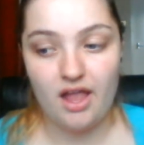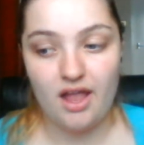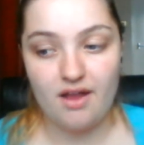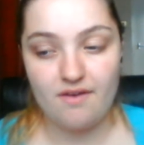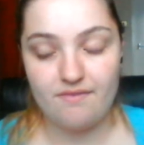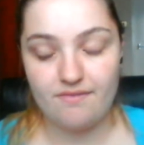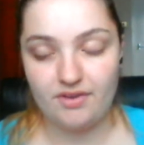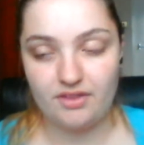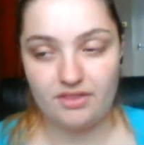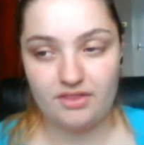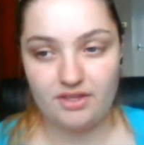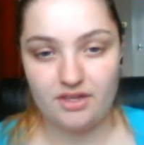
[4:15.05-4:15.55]

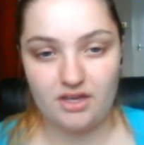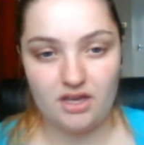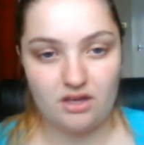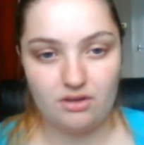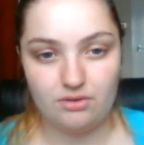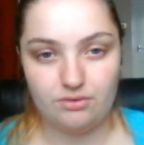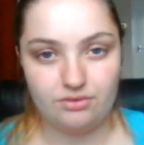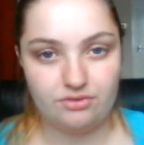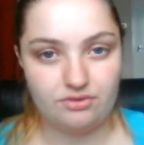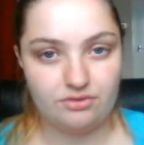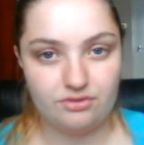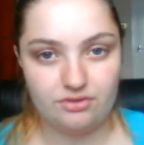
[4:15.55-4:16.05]
everything
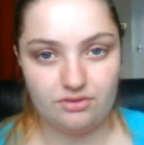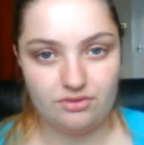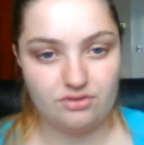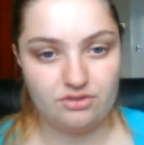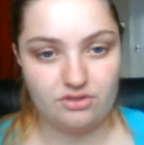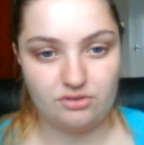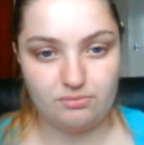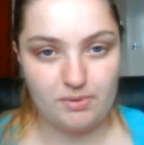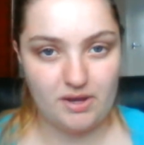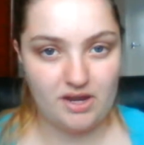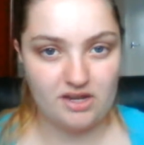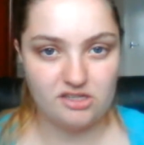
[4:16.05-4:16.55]
else, and
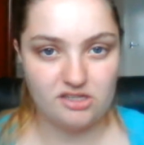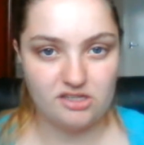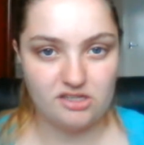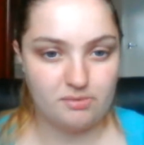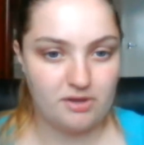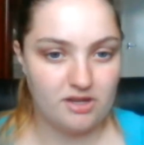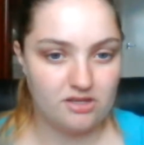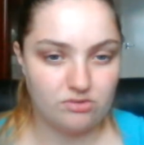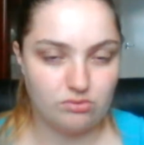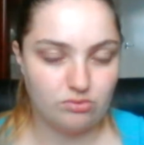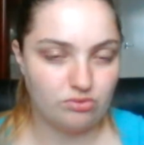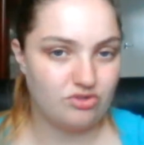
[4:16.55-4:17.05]
just pens,
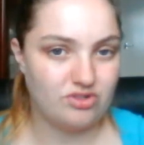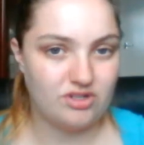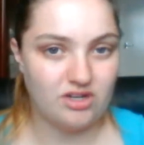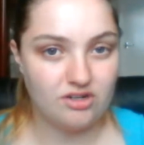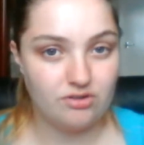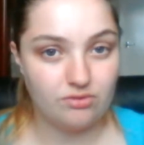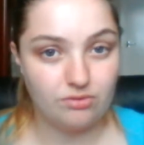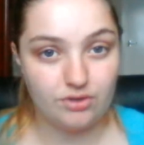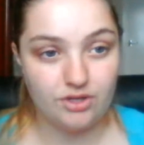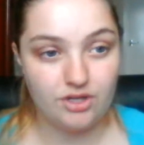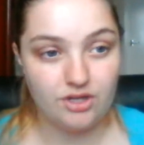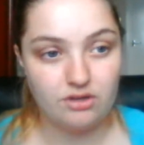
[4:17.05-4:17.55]
pencils,
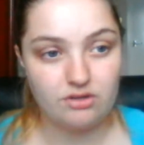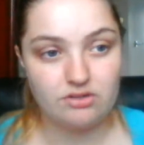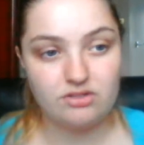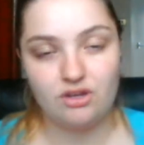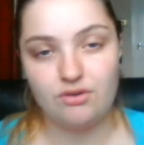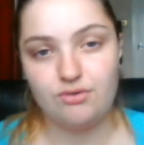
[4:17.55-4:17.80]
general use.